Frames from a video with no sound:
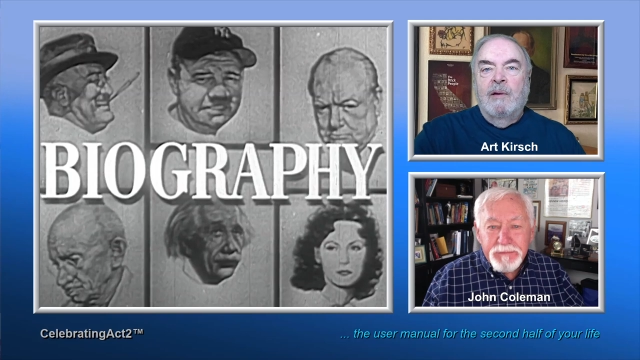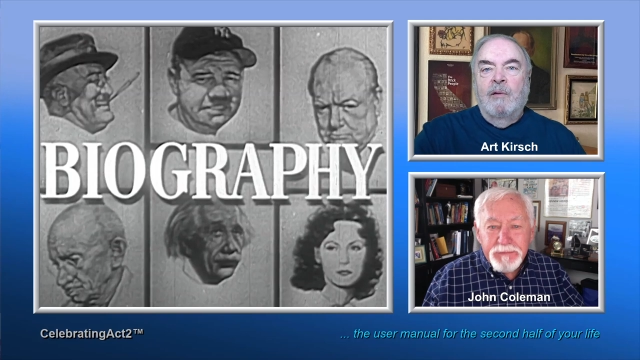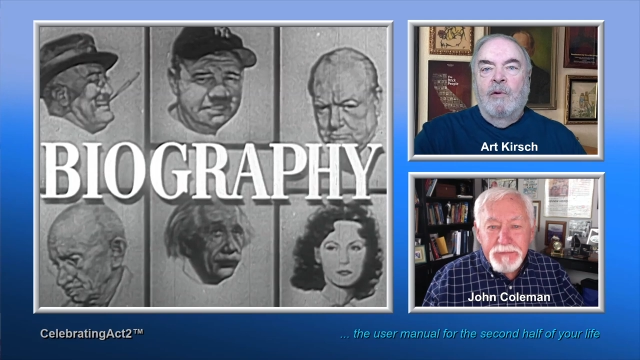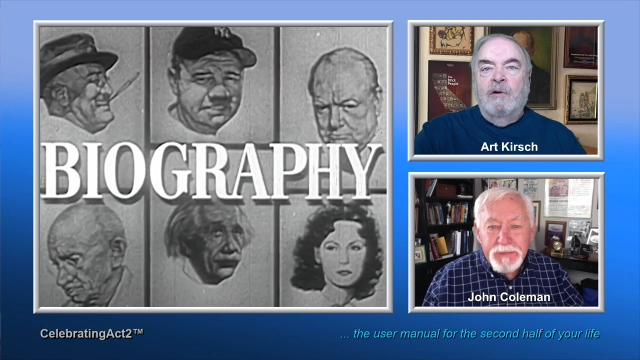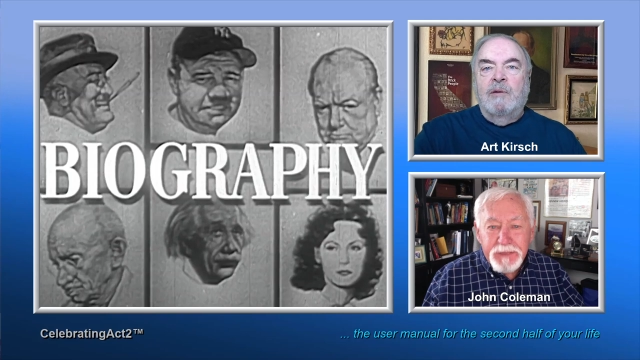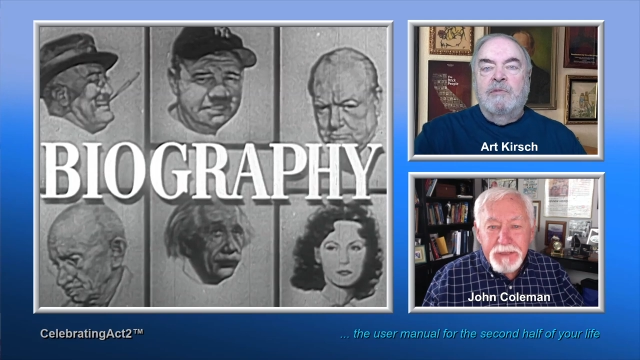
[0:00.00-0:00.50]

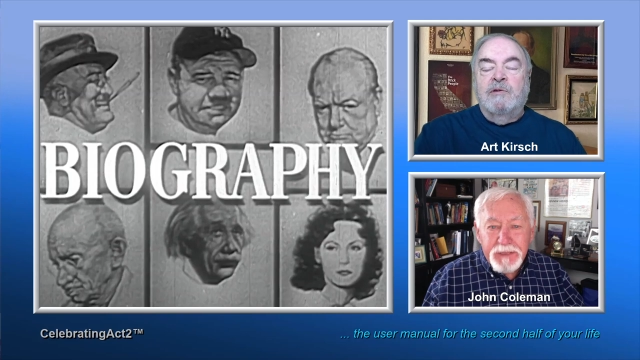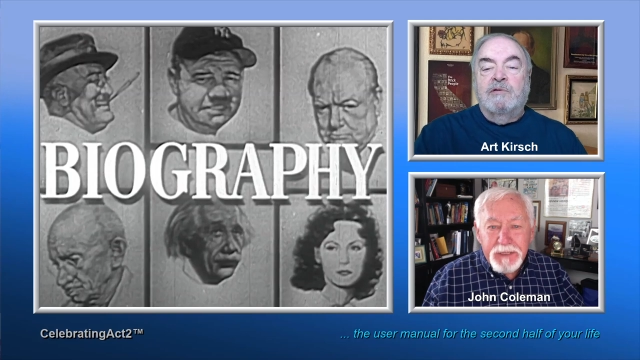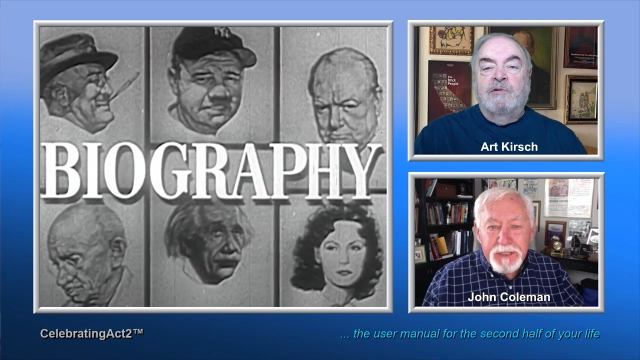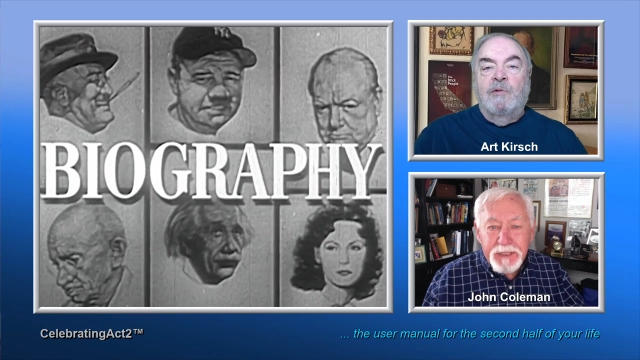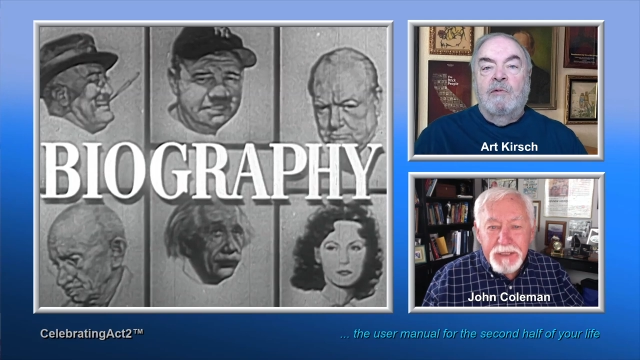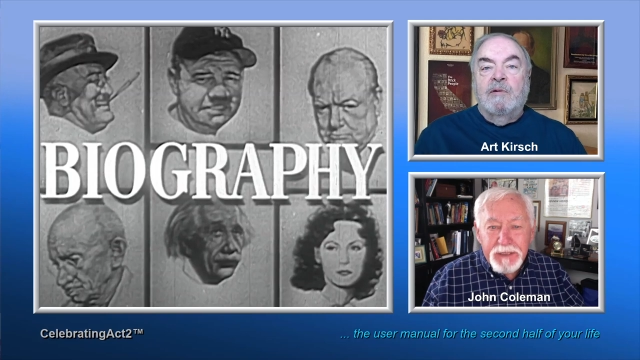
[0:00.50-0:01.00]
Speaker 1: Welcome to two
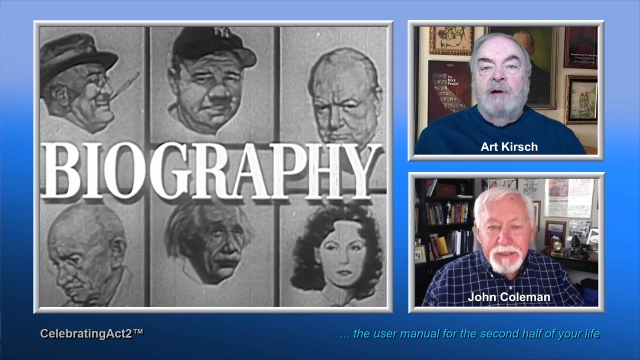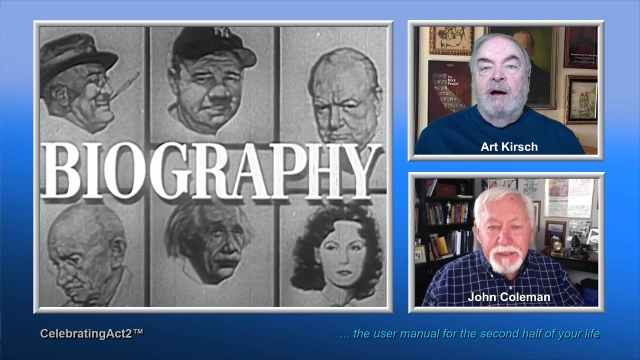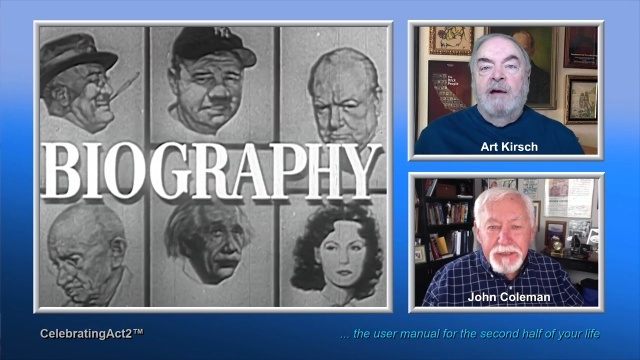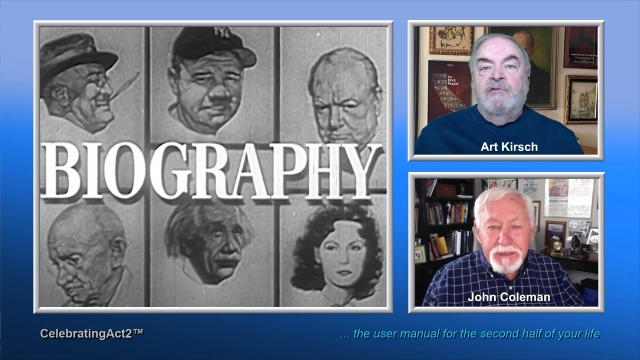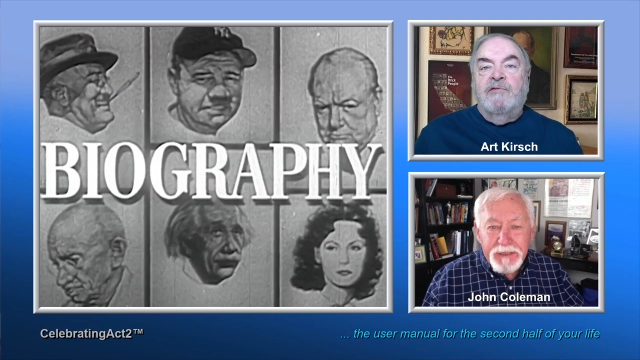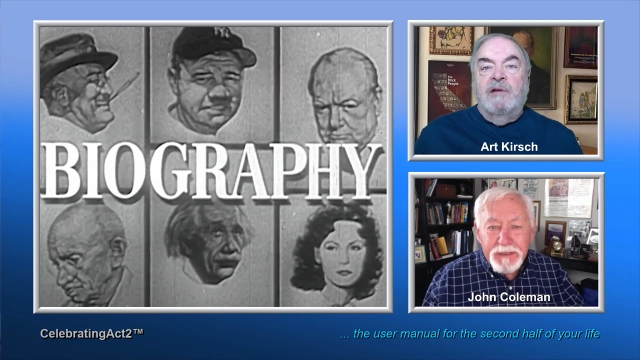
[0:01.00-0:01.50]
old guys
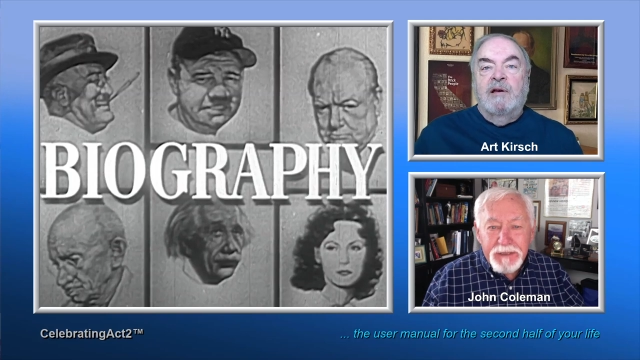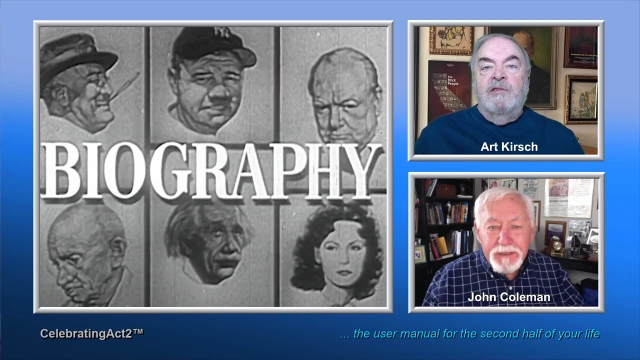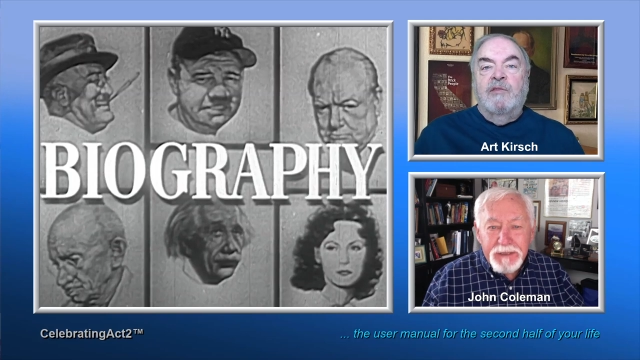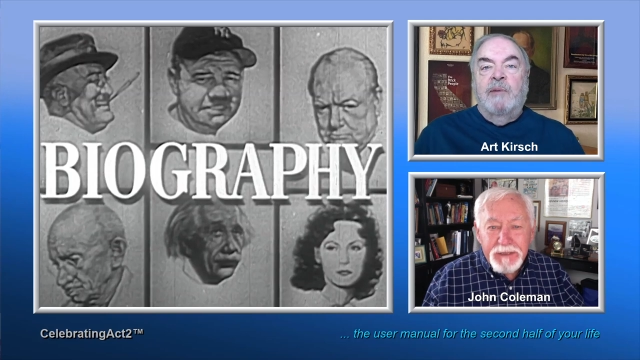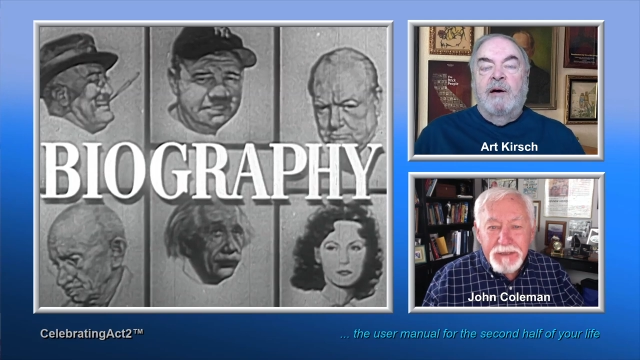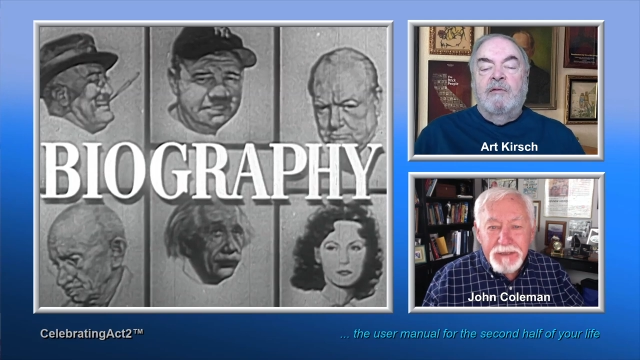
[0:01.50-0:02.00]
sitting in the
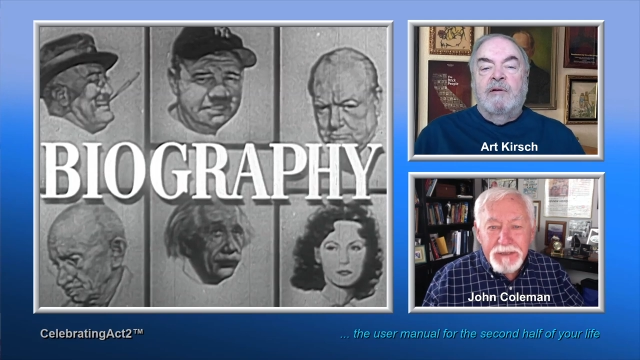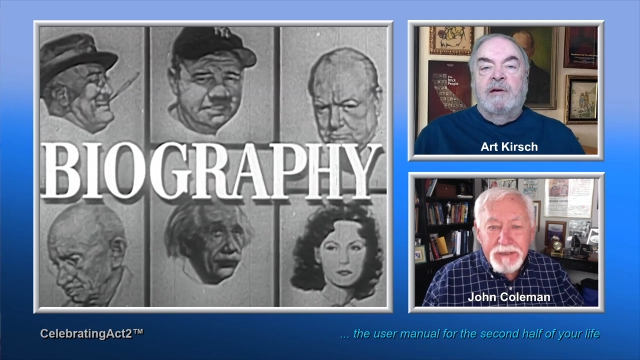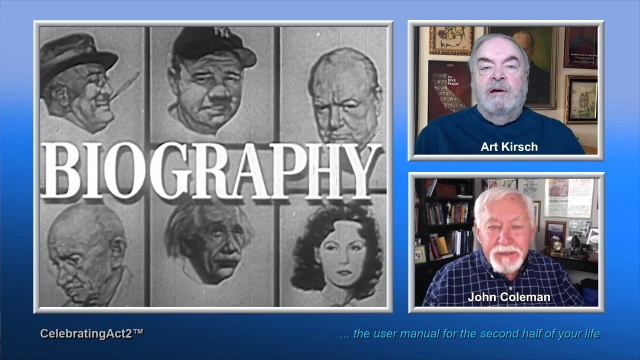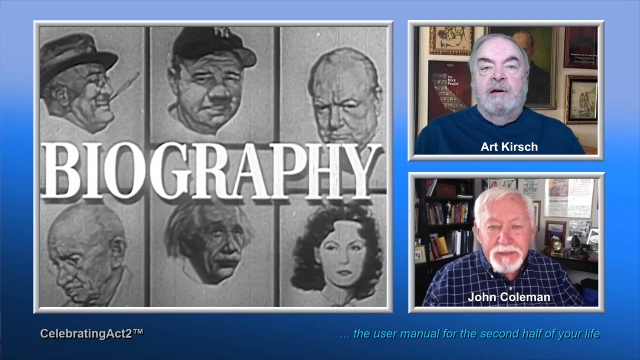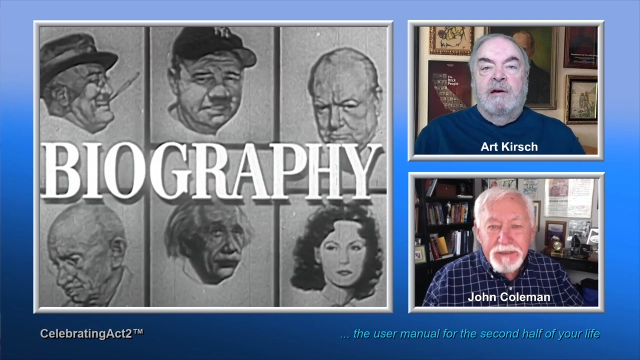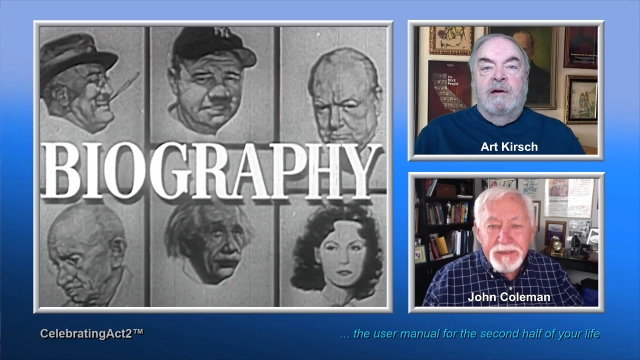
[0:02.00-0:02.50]

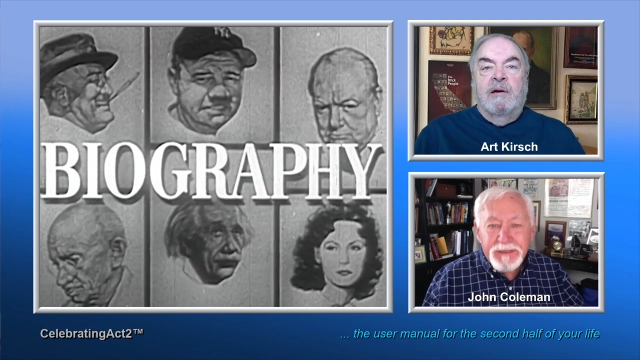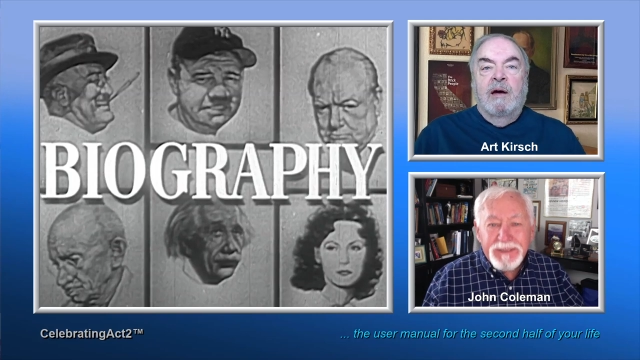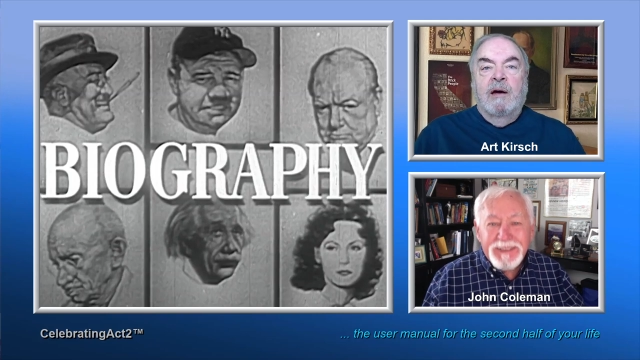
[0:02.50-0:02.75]
balcony,